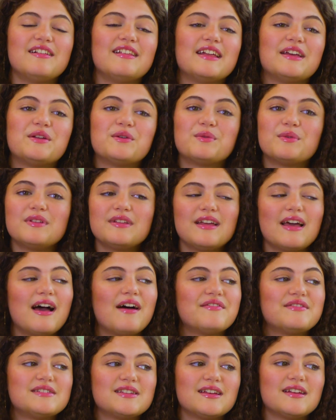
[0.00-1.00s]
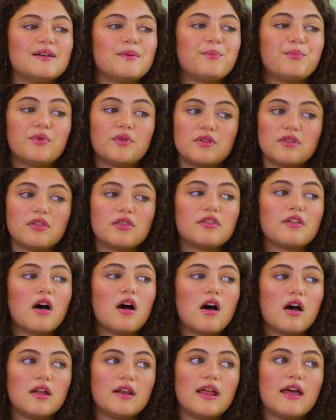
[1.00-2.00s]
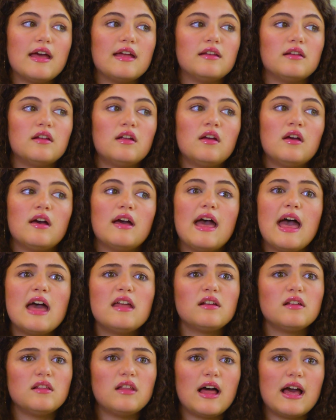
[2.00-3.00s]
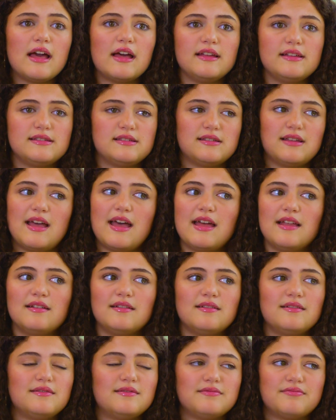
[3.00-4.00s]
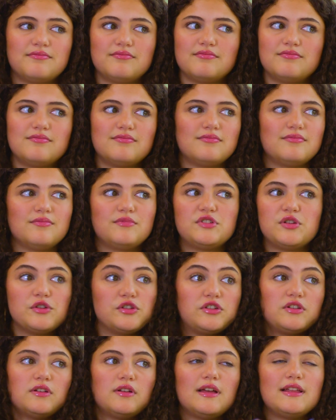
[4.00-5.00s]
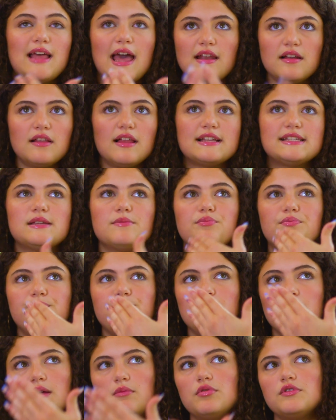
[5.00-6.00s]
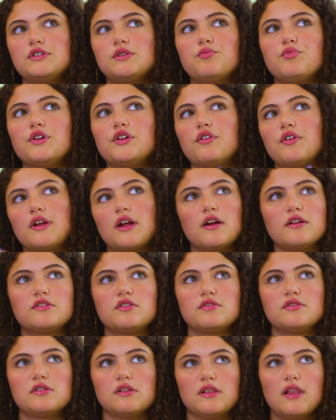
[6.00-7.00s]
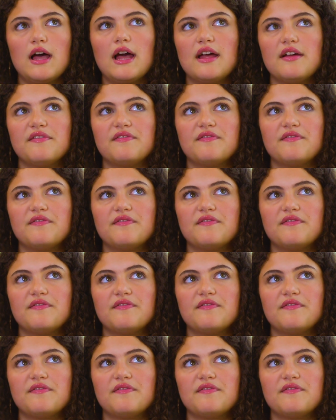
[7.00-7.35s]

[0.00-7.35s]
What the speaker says: Like you really have to put thought and analyze and to analyze to be able to bring your character to life